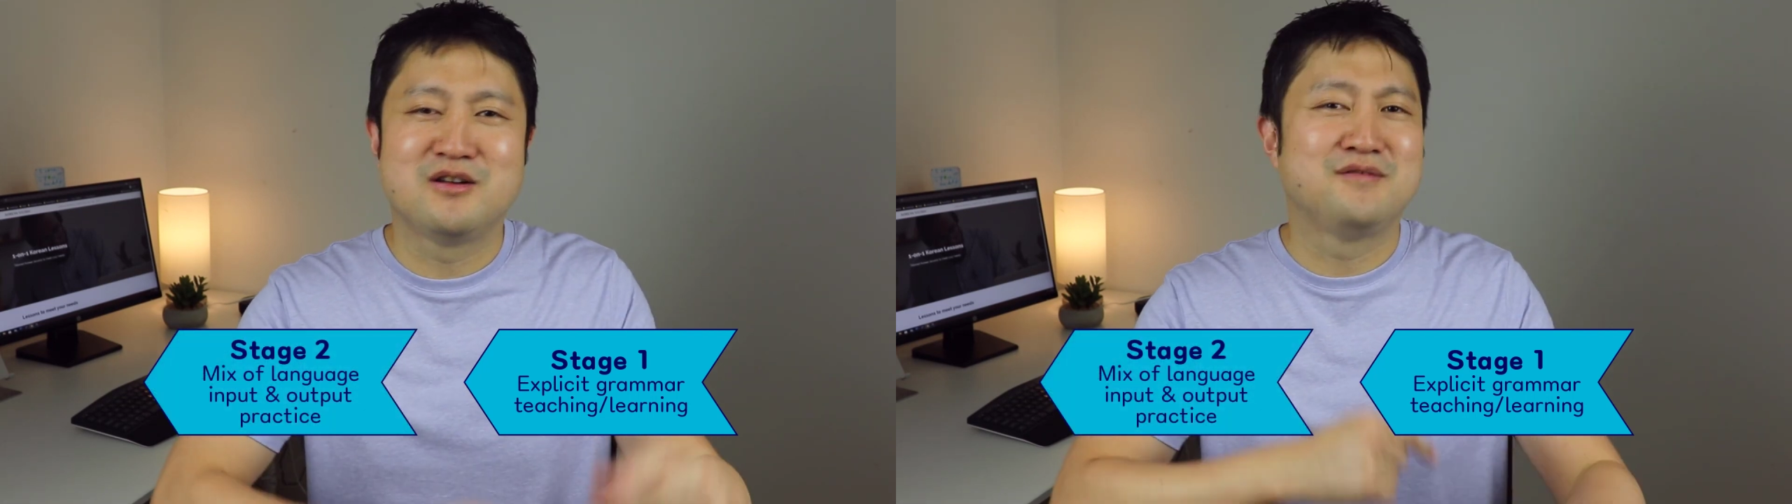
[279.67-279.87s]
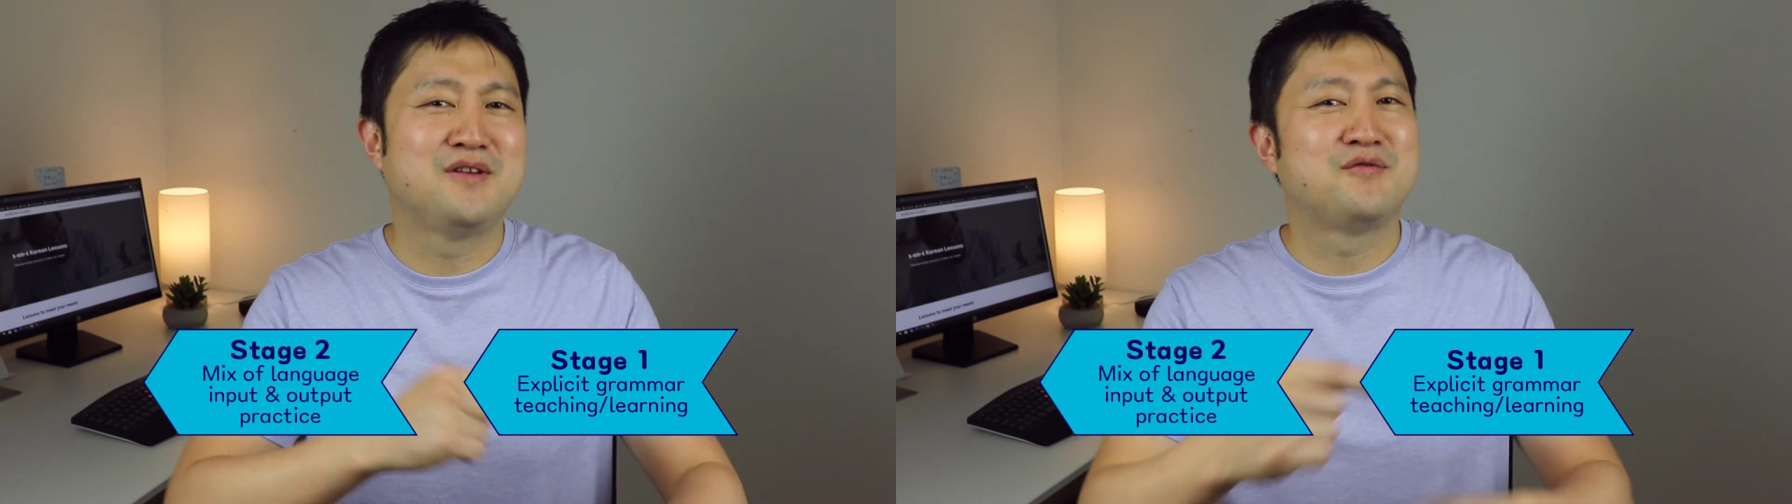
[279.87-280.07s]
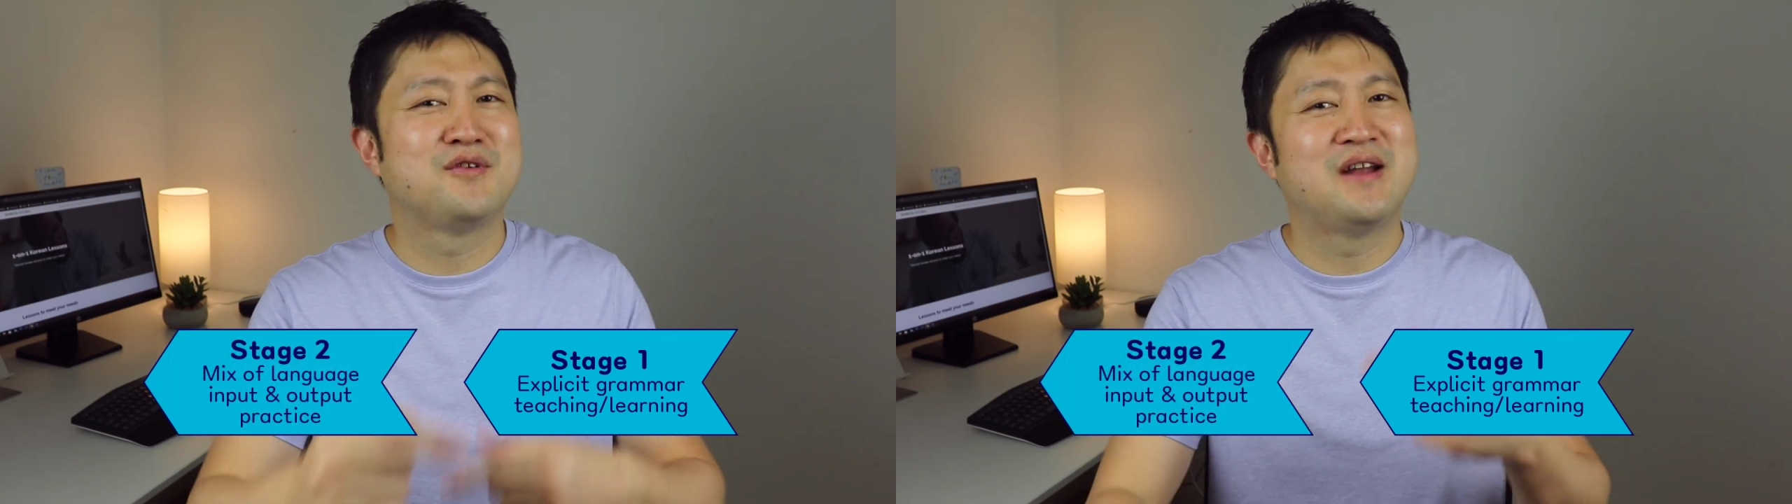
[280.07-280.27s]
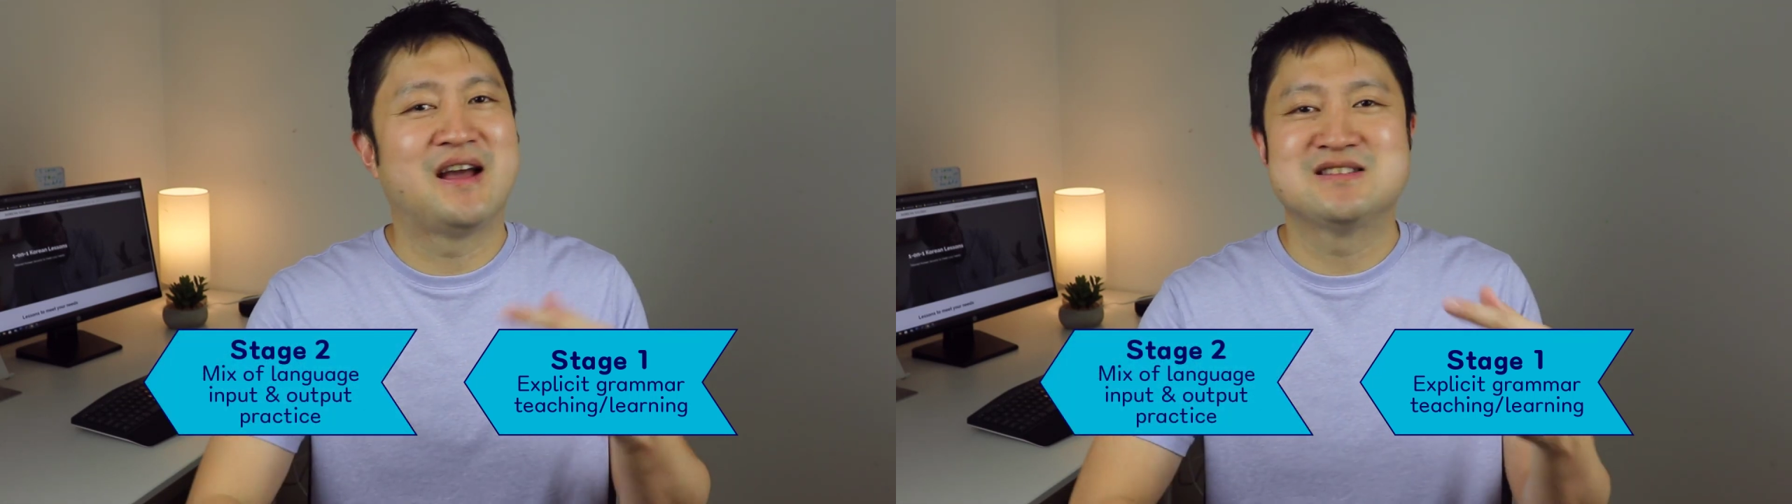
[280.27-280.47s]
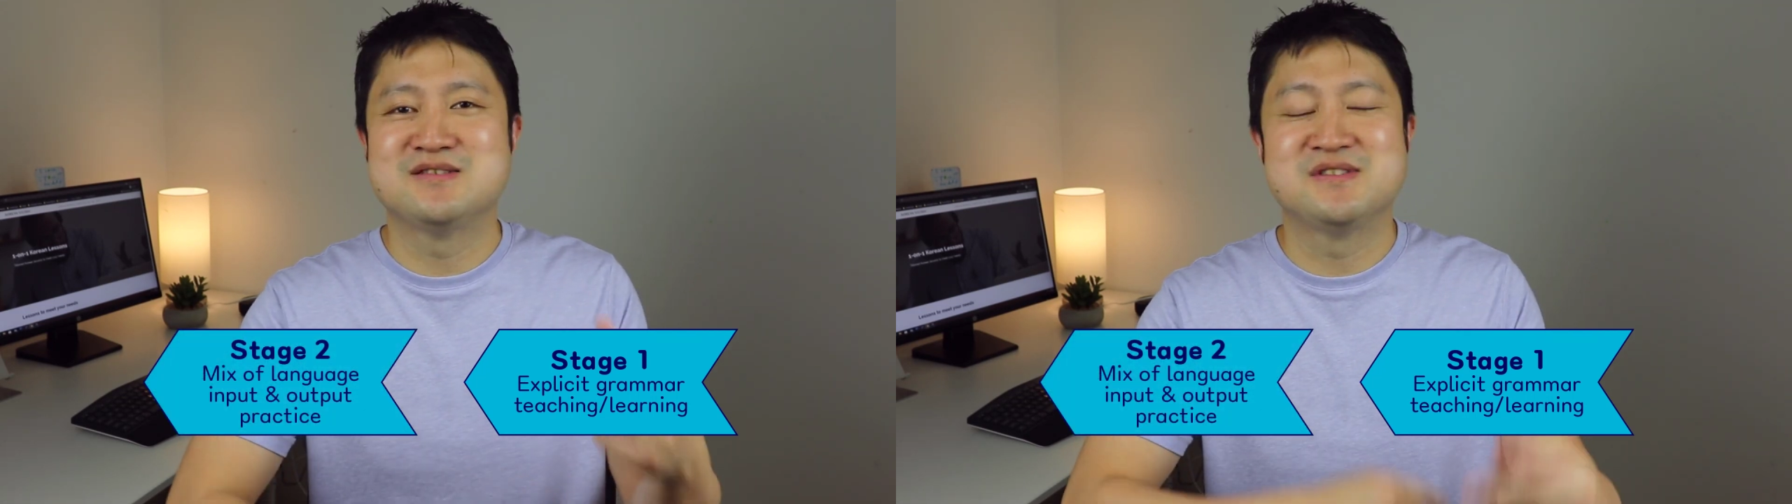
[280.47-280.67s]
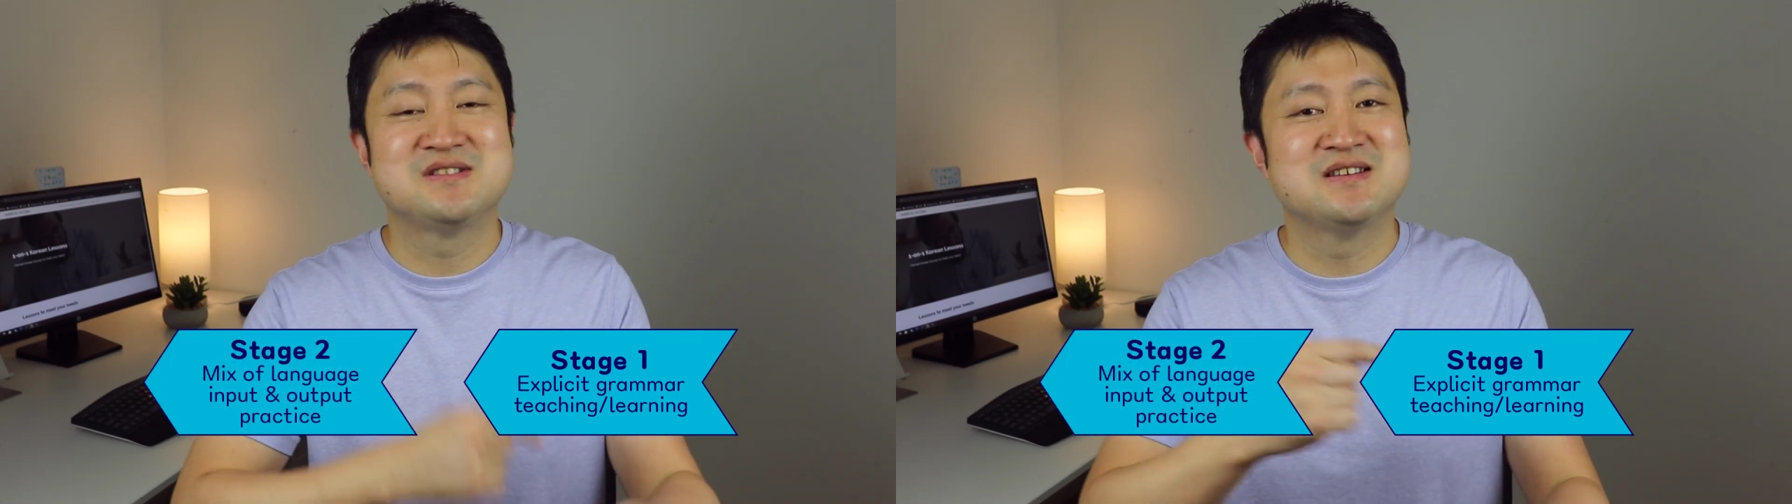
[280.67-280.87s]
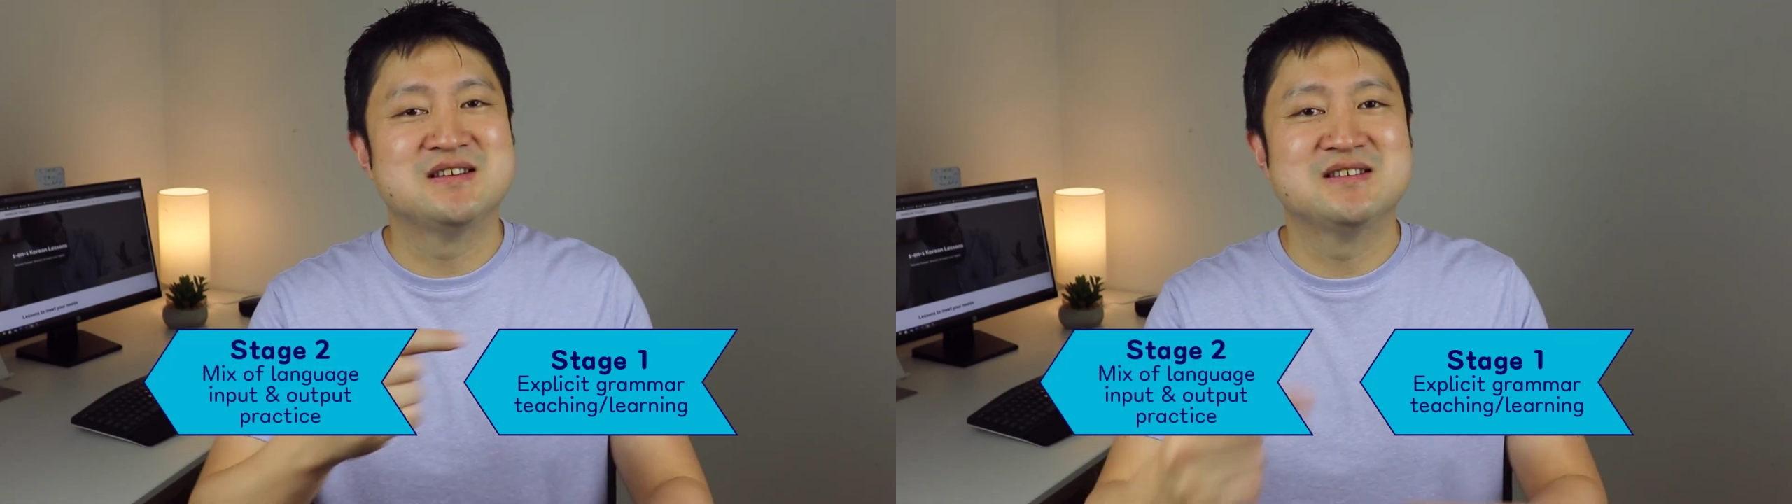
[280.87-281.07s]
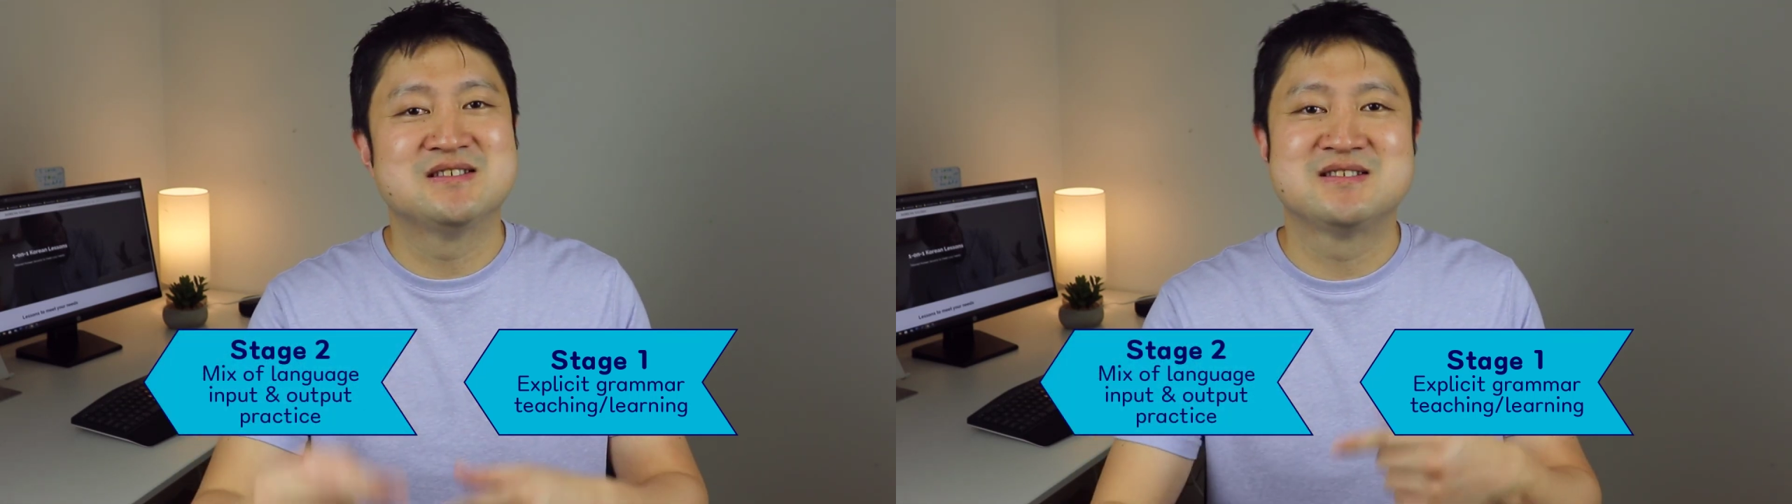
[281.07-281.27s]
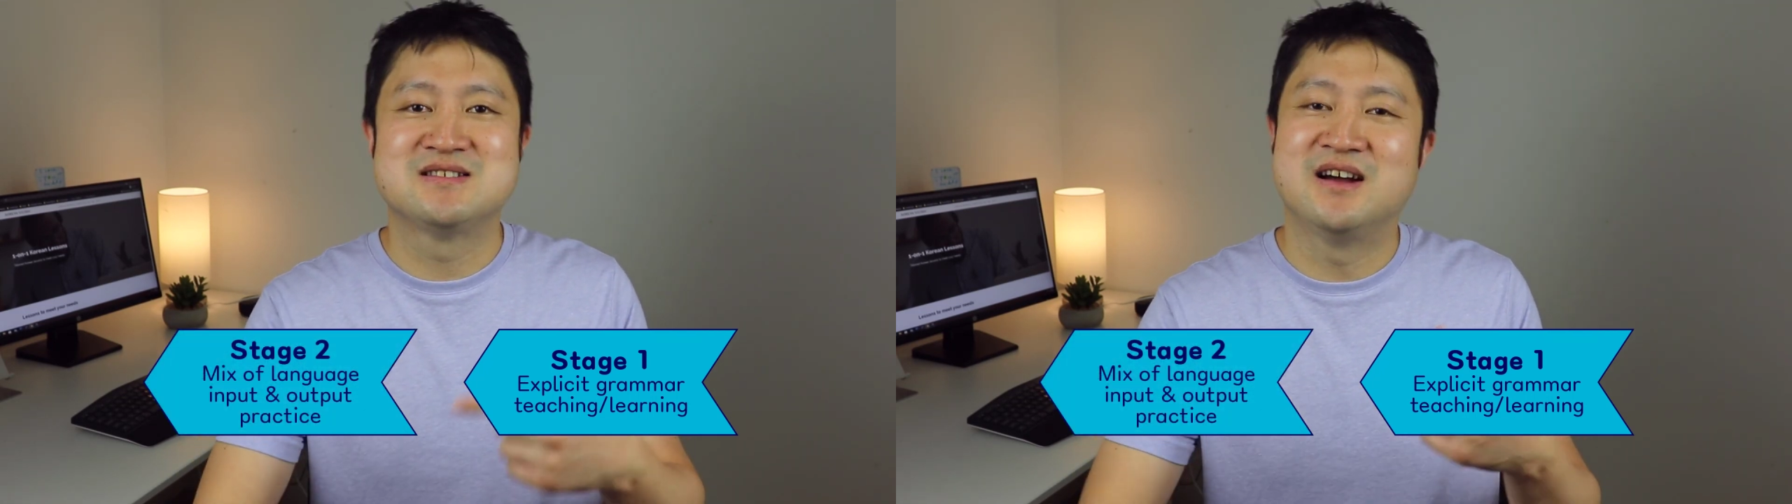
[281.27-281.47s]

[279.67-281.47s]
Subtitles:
of different activities,